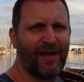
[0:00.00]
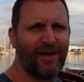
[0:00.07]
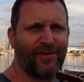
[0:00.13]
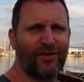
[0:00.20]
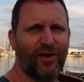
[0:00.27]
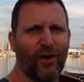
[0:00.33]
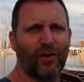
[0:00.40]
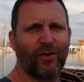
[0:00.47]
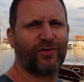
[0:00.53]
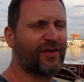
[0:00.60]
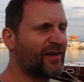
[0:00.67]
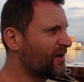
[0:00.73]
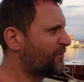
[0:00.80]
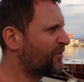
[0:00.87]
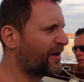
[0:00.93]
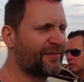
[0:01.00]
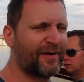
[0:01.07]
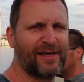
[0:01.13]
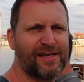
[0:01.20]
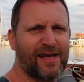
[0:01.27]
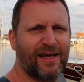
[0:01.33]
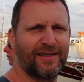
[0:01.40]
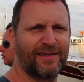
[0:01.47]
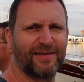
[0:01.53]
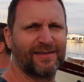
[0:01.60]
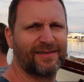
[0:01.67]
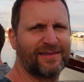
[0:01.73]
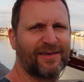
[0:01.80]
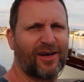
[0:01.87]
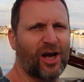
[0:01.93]
So still in Preveza,
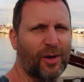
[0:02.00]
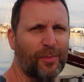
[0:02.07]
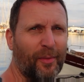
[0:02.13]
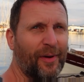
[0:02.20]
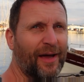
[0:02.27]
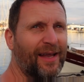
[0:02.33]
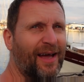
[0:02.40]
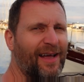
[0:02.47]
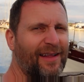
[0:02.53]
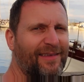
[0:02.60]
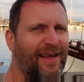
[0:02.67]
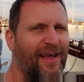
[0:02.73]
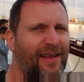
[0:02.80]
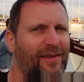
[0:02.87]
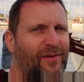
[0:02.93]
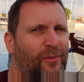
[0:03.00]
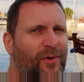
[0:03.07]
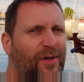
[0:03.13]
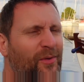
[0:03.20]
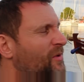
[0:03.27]
harbor by night, and what